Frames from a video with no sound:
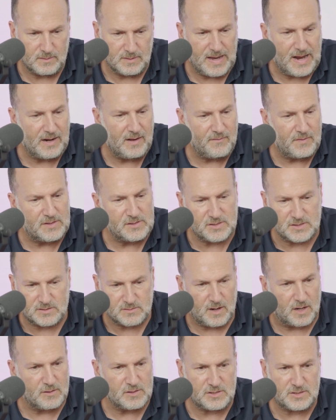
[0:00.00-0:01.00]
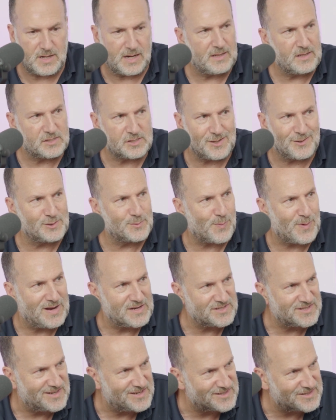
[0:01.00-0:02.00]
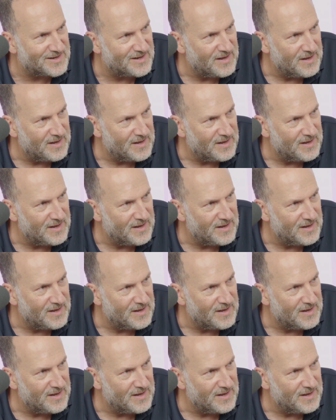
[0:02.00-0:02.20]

A lot of it is just understanding the sales process,